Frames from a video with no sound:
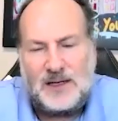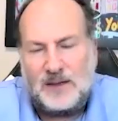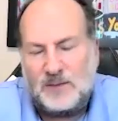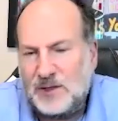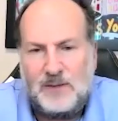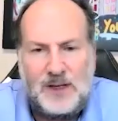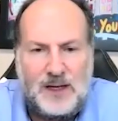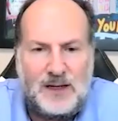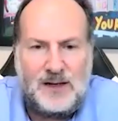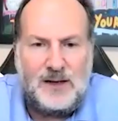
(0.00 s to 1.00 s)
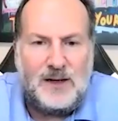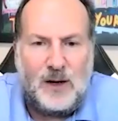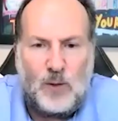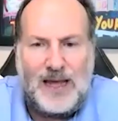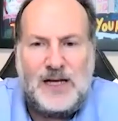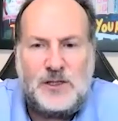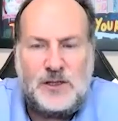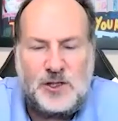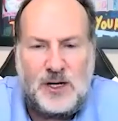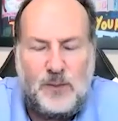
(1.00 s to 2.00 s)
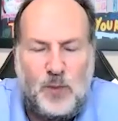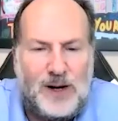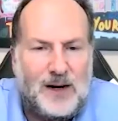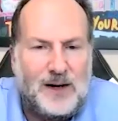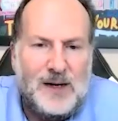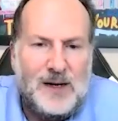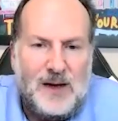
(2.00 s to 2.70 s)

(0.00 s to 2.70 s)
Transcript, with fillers: and I'm sure in a relationship where